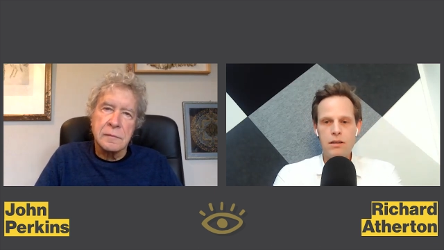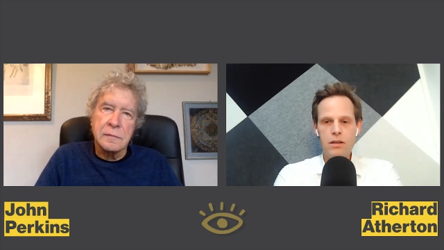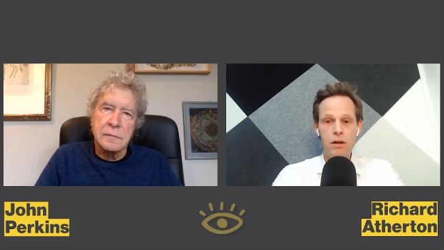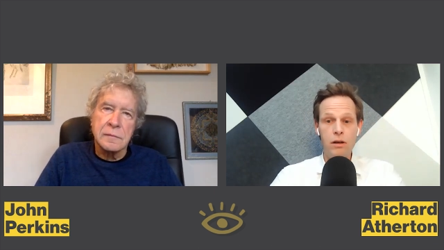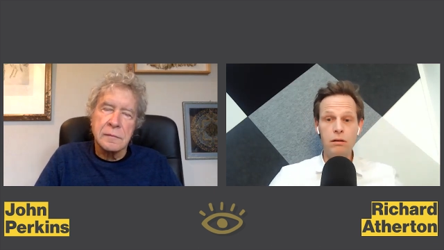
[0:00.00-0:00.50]

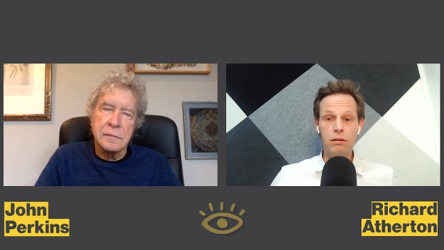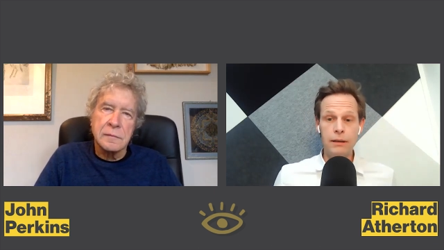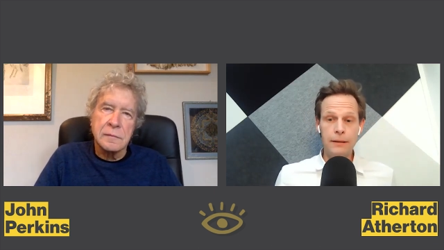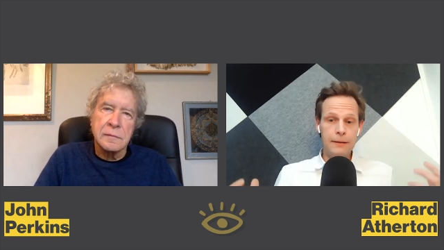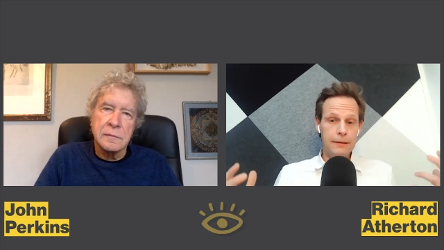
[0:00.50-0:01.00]
Speaker 1: to
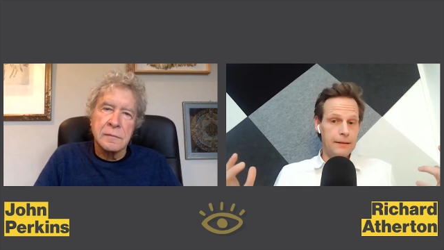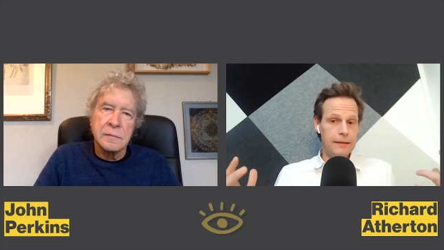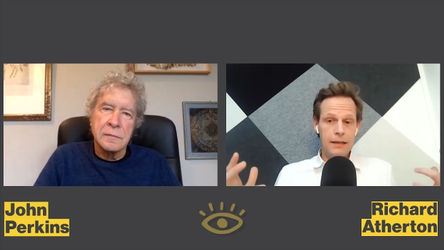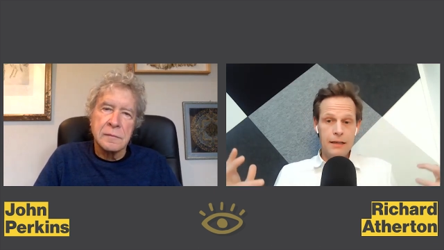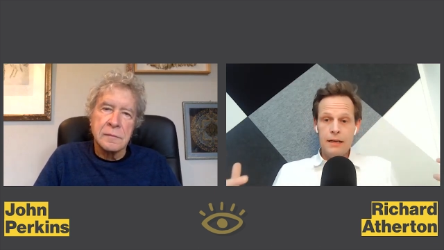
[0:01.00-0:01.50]

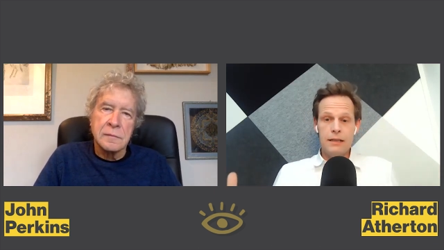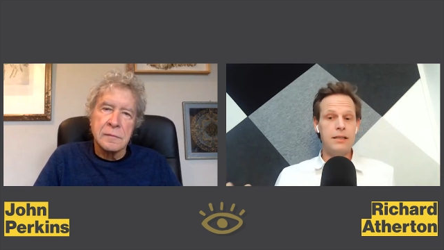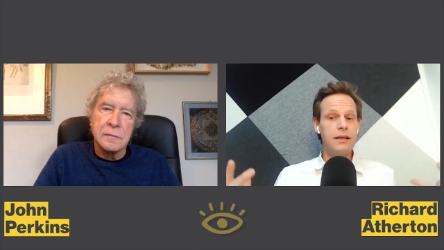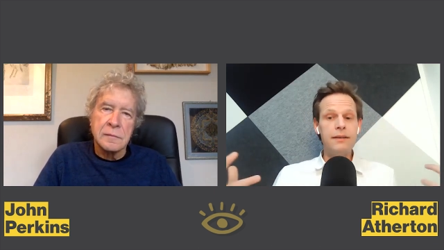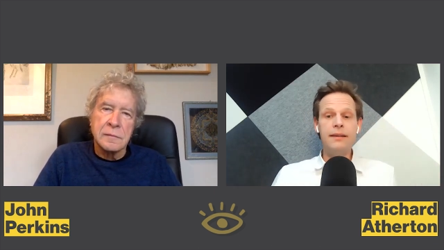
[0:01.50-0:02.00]

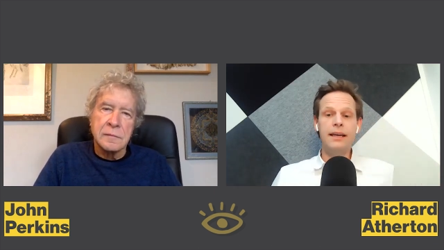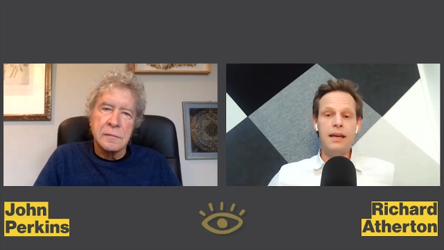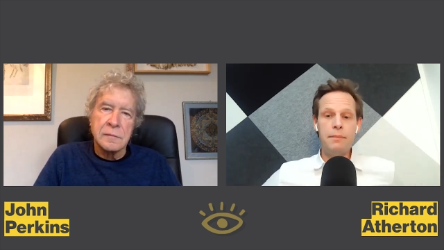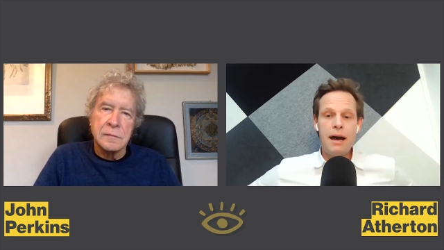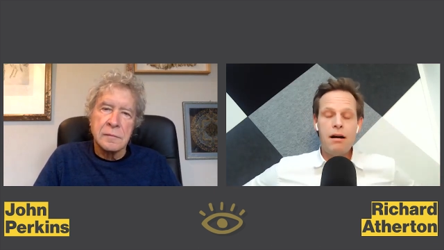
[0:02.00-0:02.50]
to think
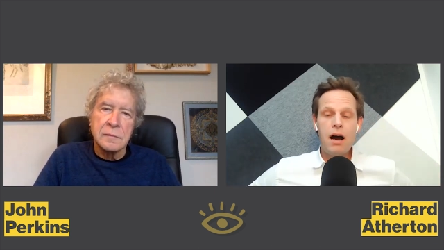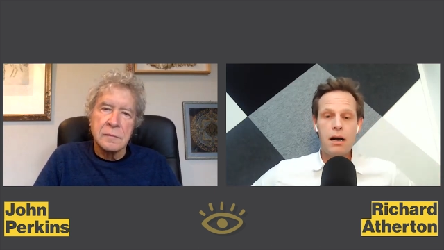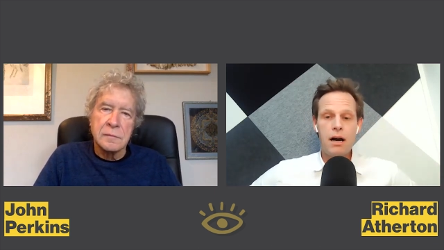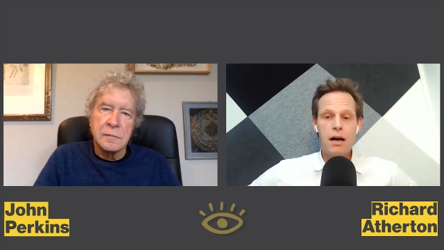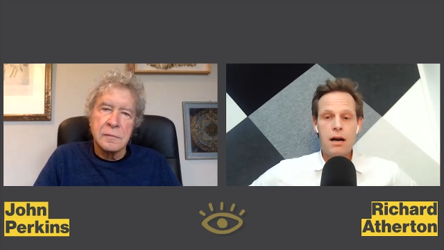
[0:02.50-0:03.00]
about
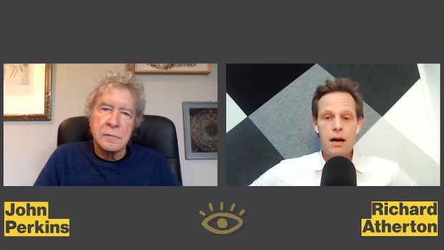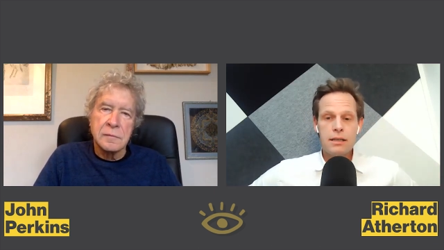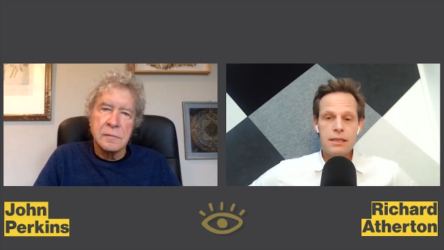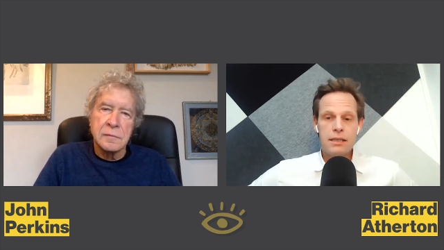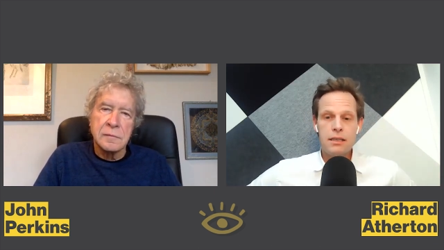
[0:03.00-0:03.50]
our, our, our
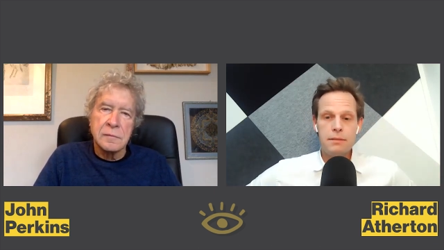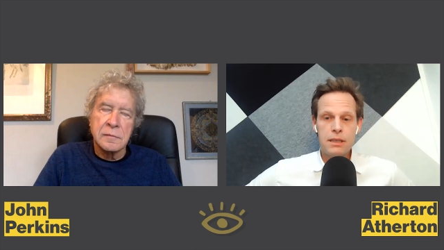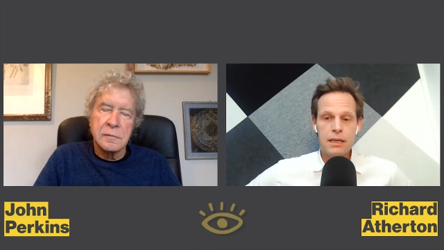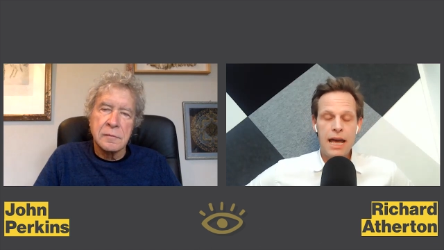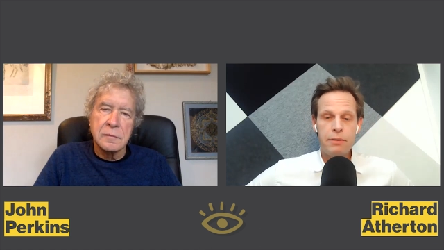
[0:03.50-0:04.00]
systems
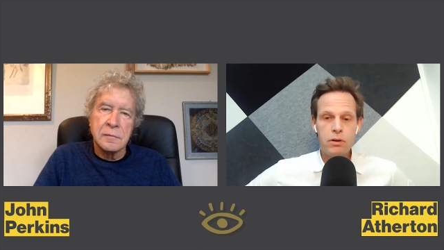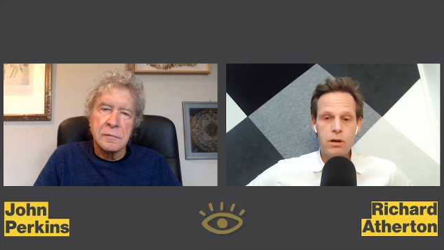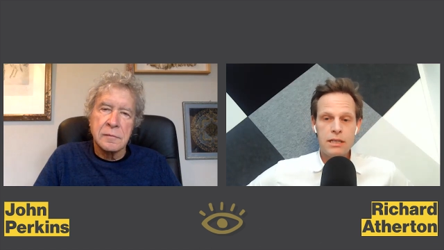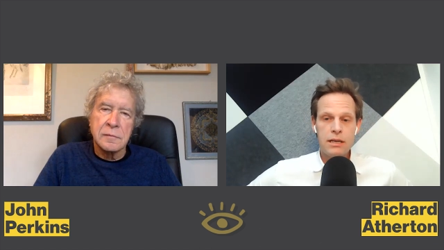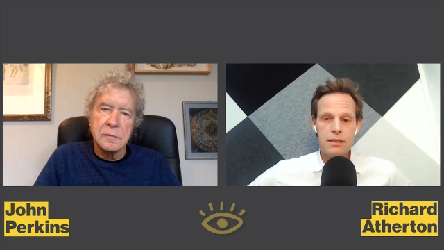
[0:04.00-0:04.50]
and how we
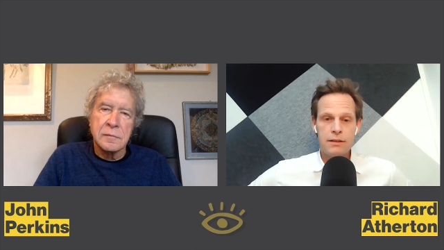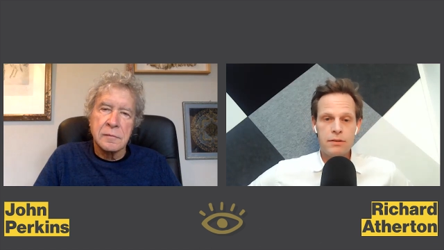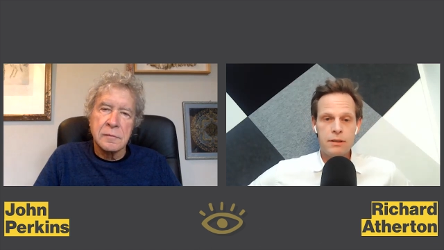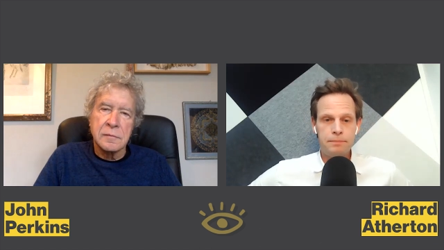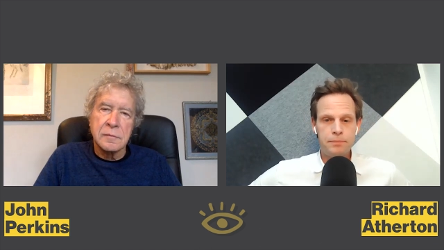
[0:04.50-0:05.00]
organize
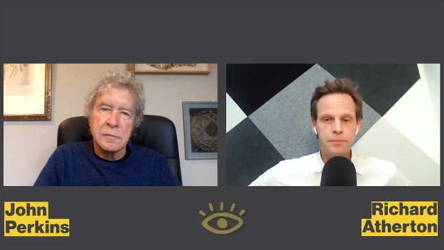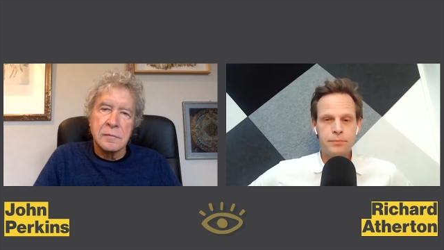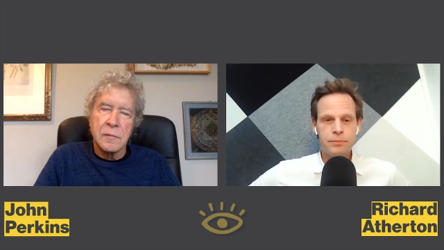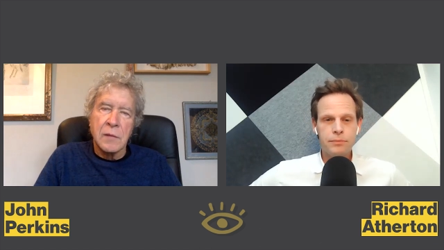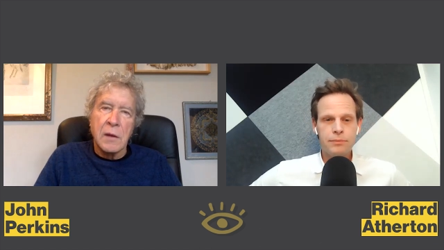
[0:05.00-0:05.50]
ourselves
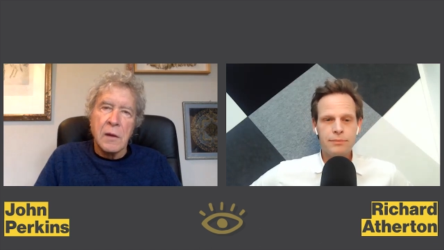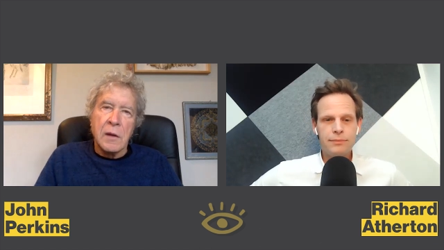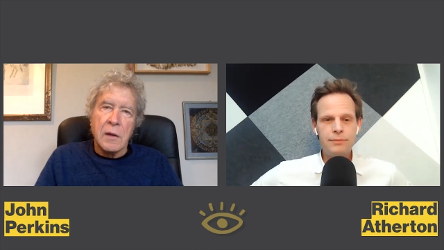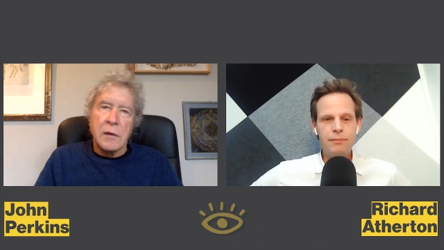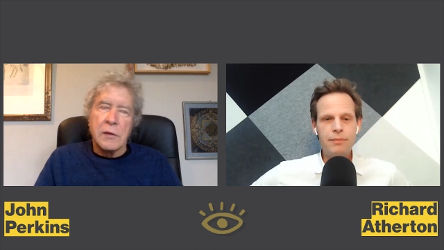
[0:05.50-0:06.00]

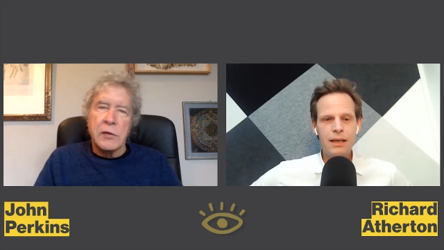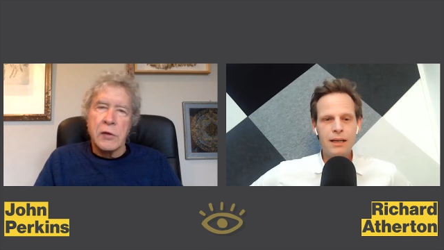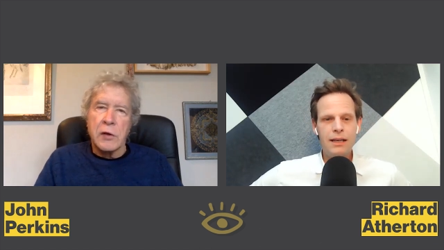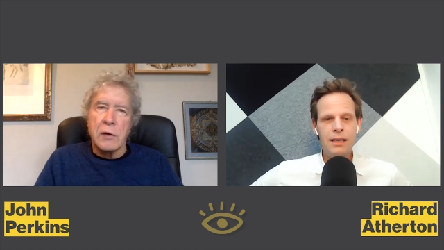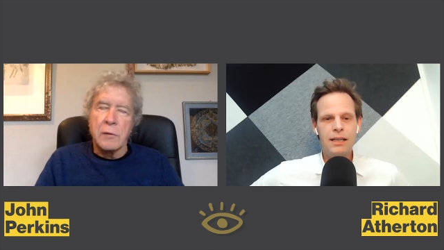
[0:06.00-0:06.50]

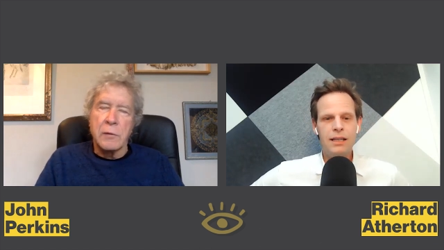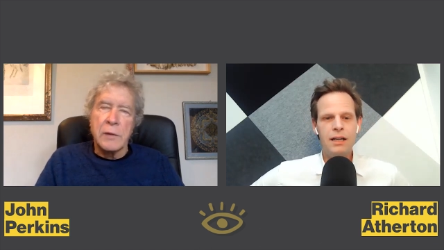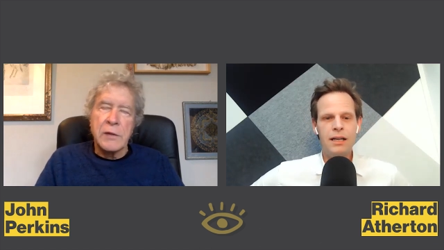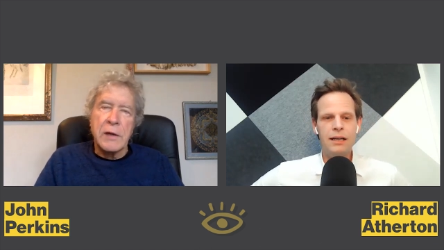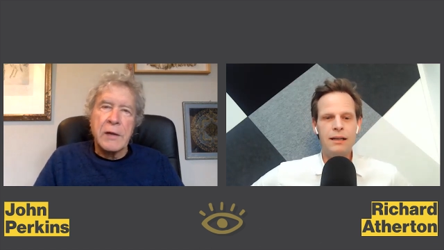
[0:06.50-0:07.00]
Speaker 2: Sure,
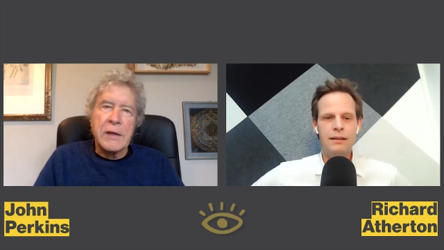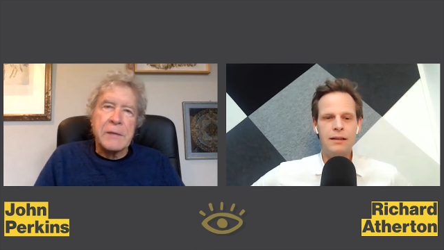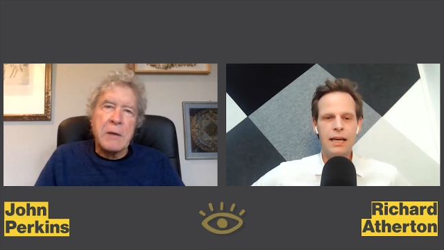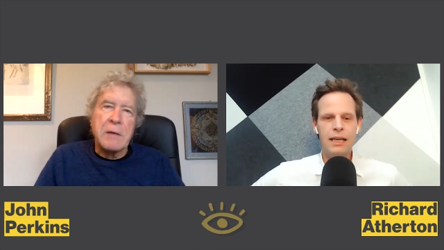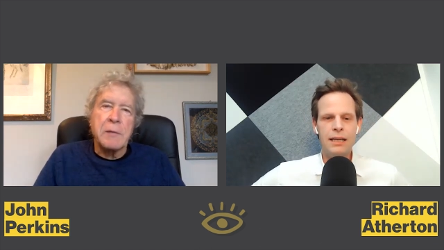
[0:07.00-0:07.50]
Richard. I think it's
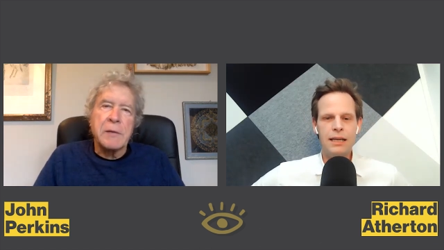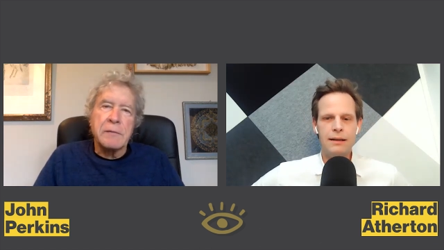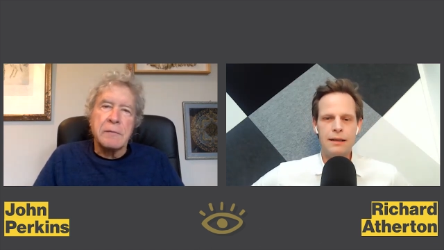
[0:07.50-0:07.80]
probably